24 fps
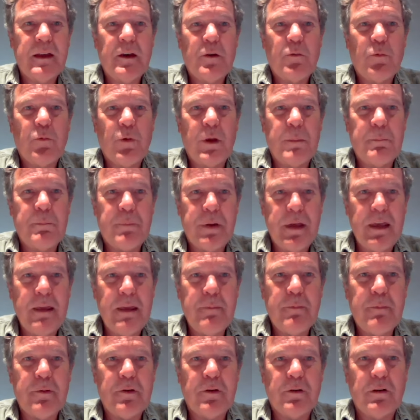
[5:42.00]
When
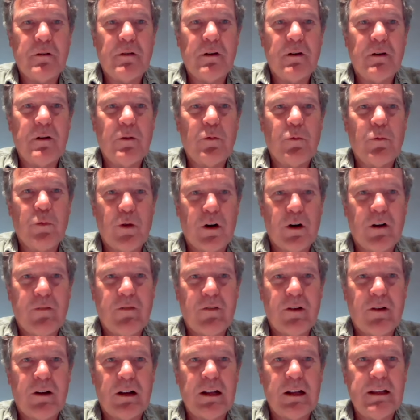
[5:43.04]
people work
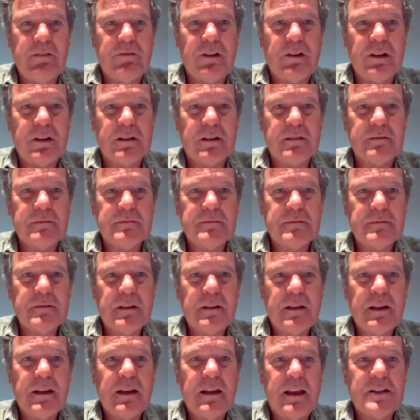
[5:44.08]
for a living,
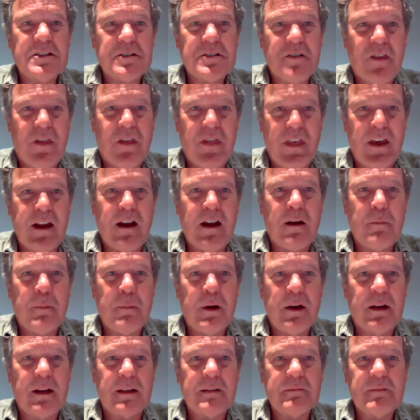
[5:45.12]
it's their
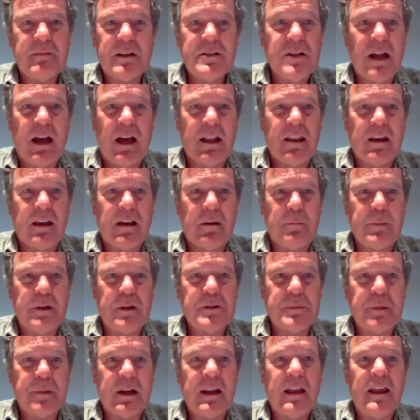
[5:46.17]
money. It's not the
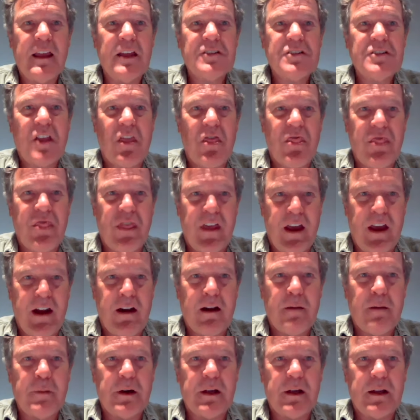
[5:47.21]
government's money. It's
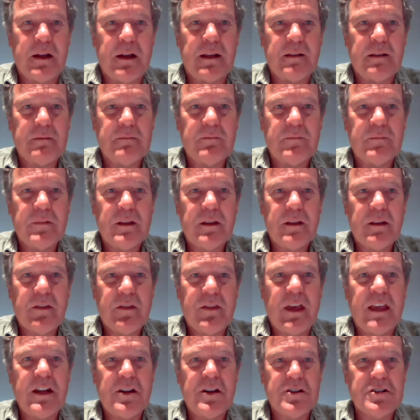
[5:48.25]
their money.
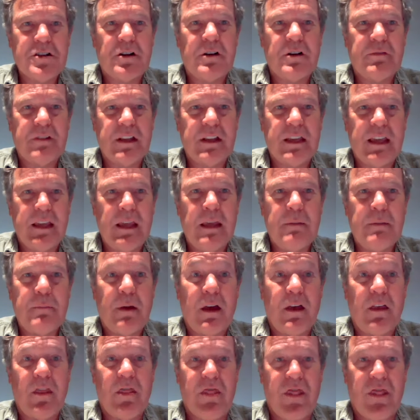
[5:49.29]
They deserve to keep
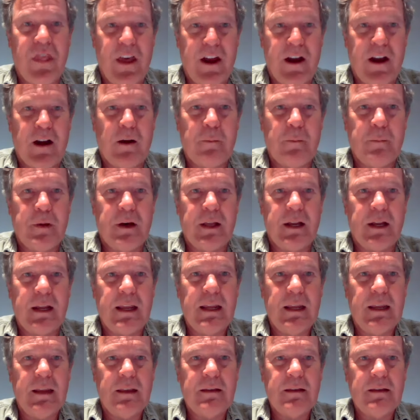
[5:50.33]
their money.